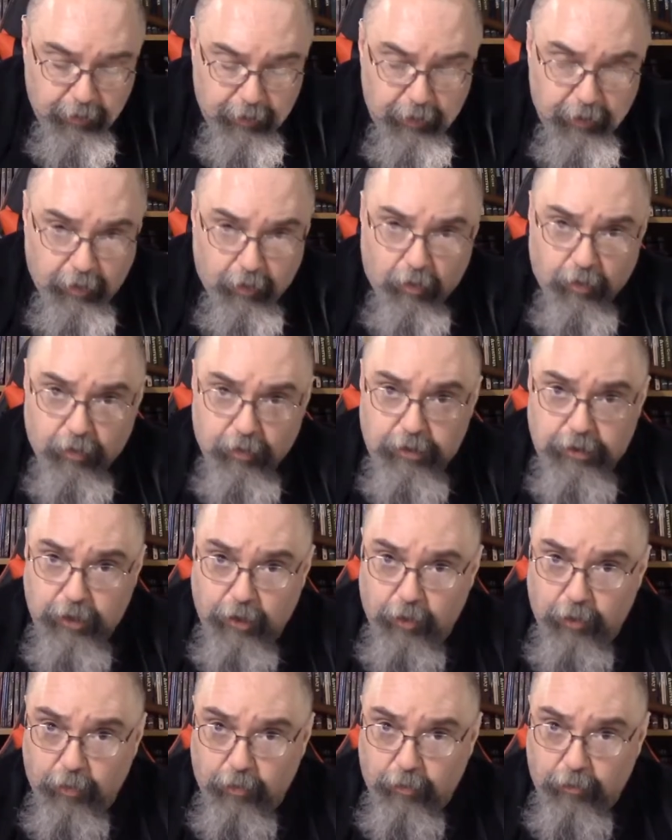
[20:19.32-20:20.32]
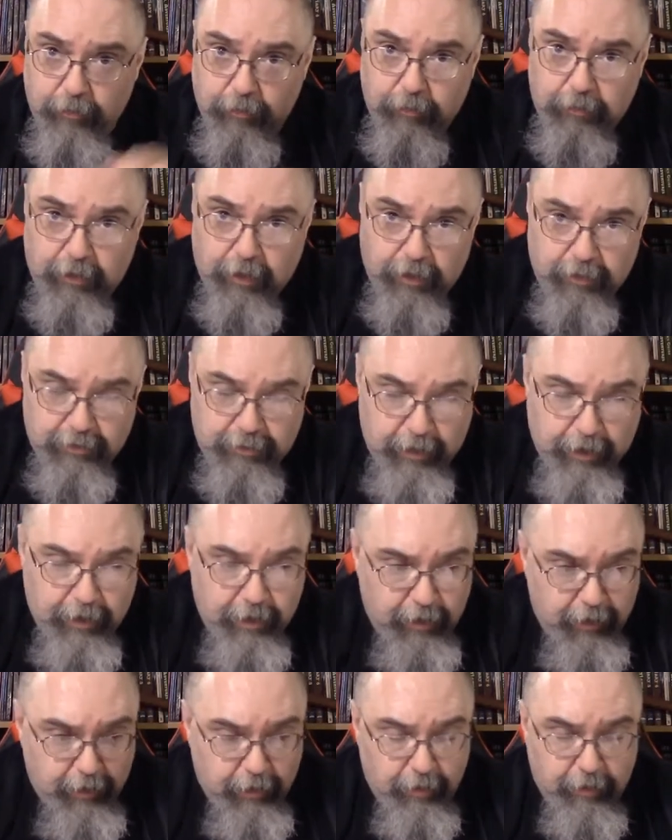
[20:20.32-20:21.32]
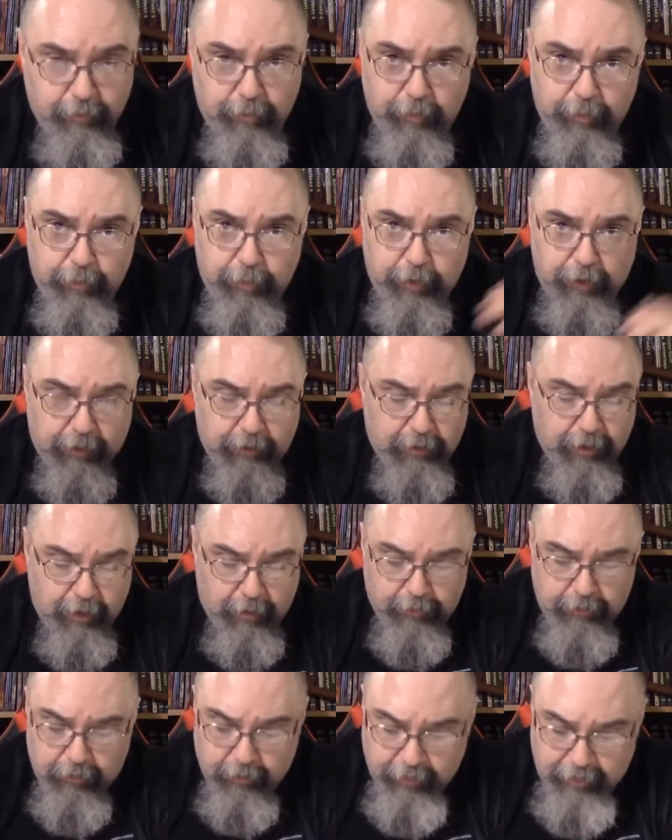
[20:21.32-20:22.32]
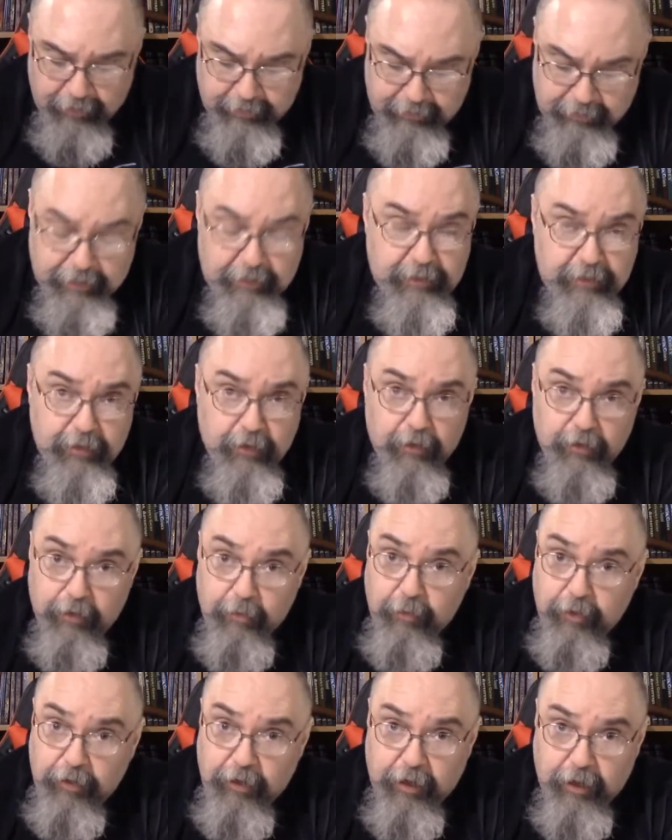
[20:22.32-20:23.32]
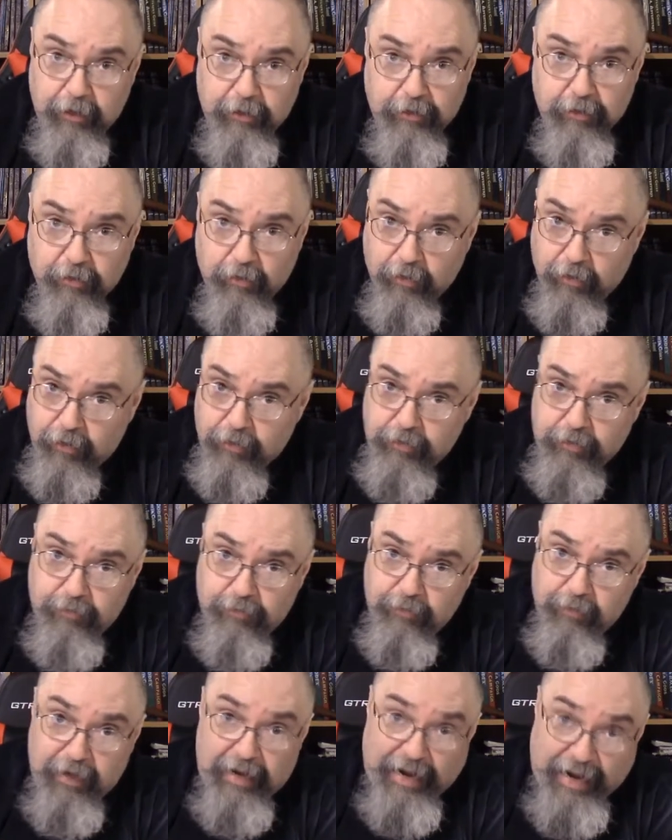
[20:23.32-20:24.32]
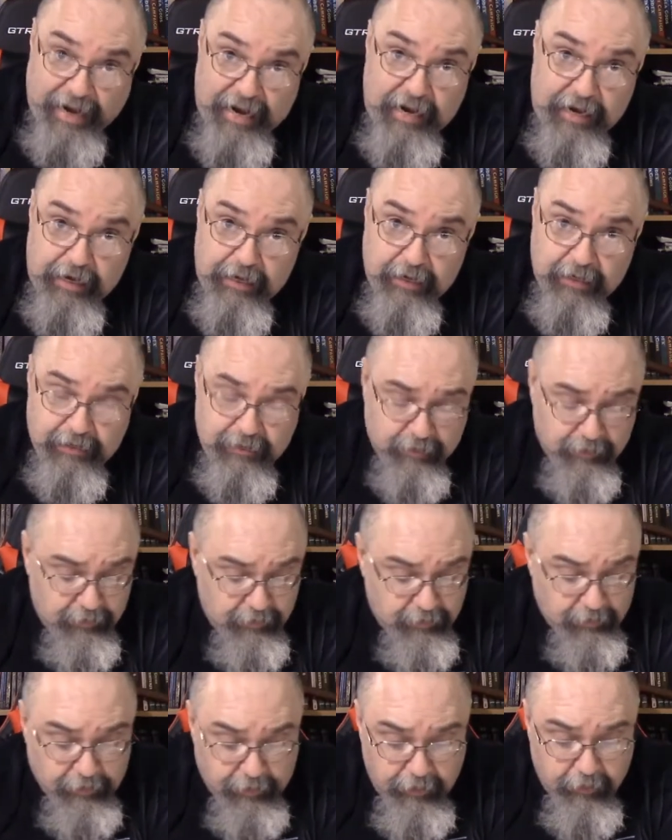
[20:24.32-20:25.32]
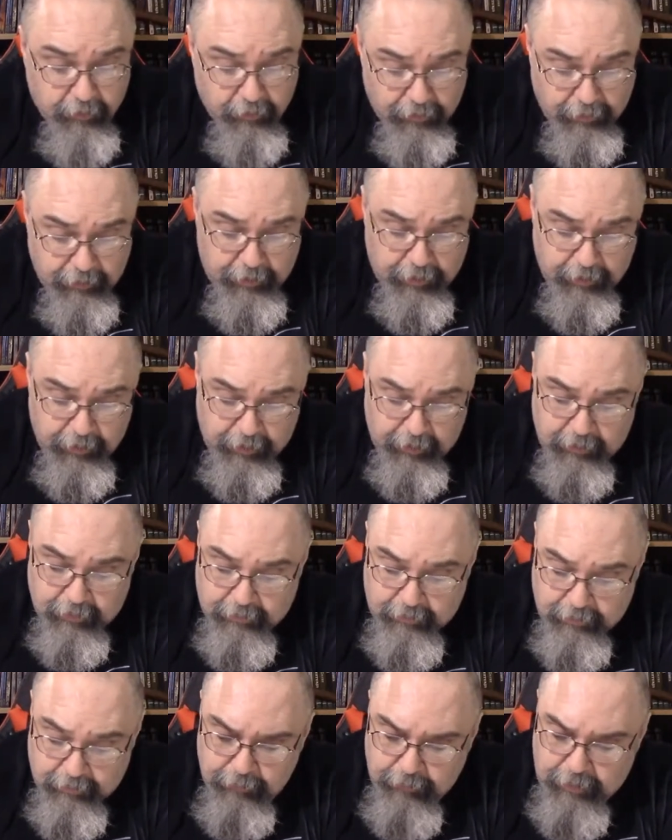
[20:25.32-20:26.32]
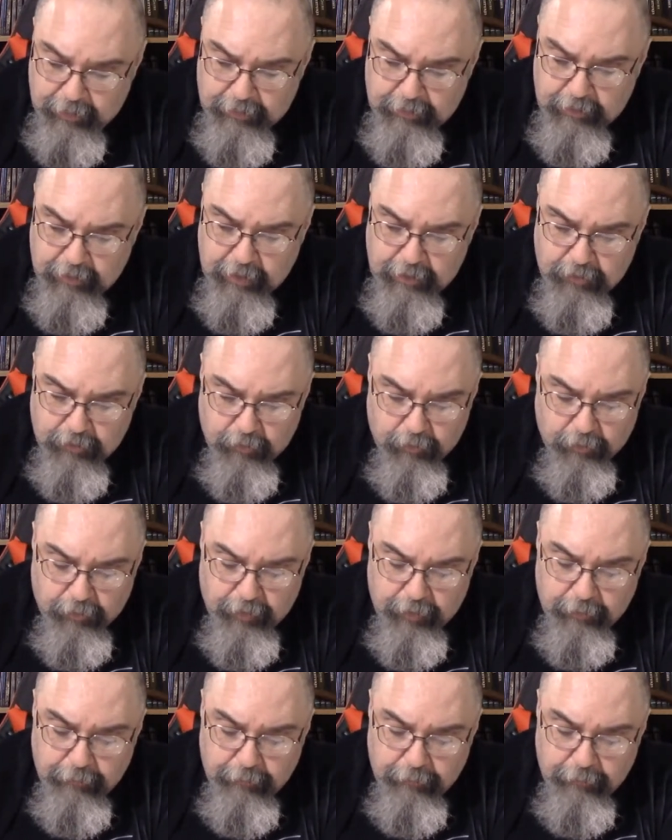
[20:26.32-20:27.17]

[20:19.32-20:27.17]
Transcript: it also does that and then it picks up. So that's instant communication across any distance, literally any distance. That's a cool thing,